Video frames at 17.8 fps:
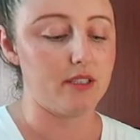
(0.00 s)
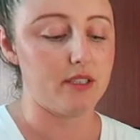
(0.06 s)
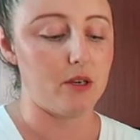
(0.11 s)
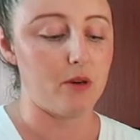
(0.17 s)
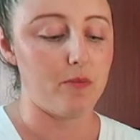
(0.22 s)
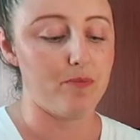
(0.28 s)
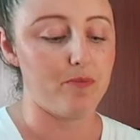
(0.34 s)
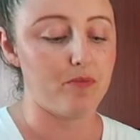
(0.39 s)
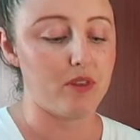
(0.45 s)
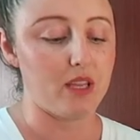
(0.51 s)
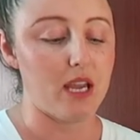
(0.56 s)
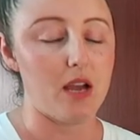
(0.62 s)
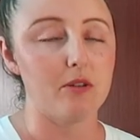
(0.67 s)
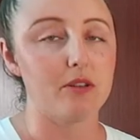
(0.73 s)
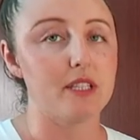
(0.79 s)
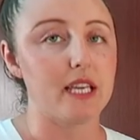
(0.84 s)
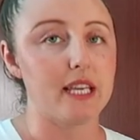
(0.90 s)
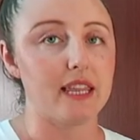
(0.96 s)
So
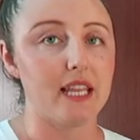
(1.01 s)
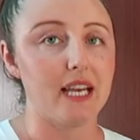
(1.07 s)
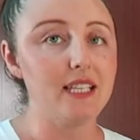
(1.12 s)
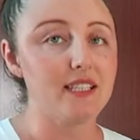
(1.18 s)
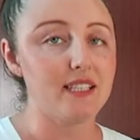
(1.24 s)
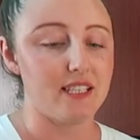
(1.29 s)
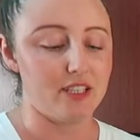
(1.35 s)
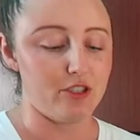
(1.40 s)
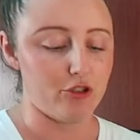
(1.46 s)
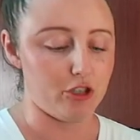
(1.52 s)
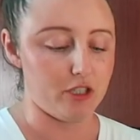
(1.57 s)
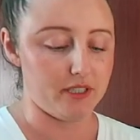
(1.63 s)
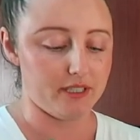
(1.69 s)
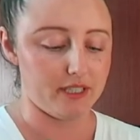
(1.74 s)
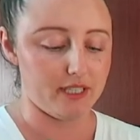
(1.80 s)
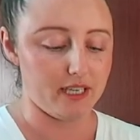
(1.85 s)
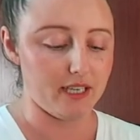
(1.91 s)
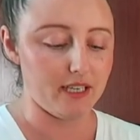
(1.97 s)
I was like, that's
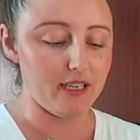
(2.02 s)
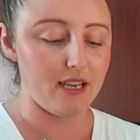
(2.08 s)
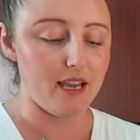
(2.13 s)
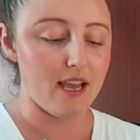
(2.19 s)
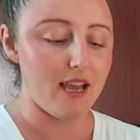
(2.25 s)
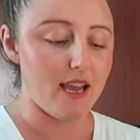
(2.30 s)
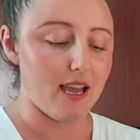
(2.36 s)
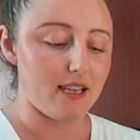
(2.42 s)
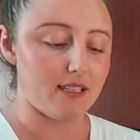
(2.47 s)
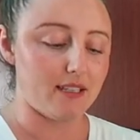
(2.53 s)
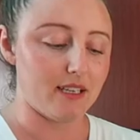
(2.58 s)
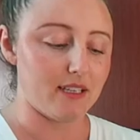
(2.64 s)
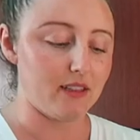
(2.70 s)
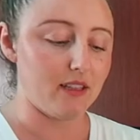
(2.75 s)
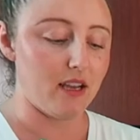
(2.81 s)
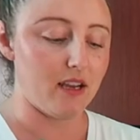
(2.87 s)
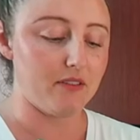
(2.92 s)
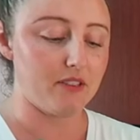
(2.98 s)
interesting, as I
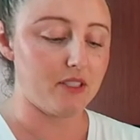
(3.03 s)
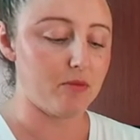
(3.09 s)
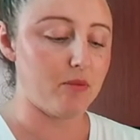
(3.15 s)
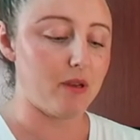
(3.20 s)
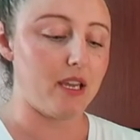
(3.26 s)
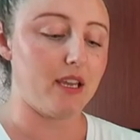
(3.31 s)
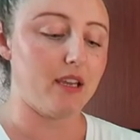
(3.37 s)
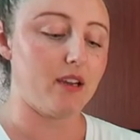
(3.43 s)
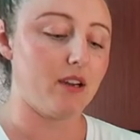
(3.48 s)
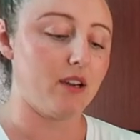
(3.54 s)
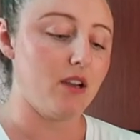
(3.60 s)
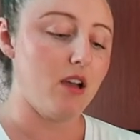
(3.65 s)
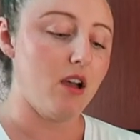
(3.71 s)
love to bake.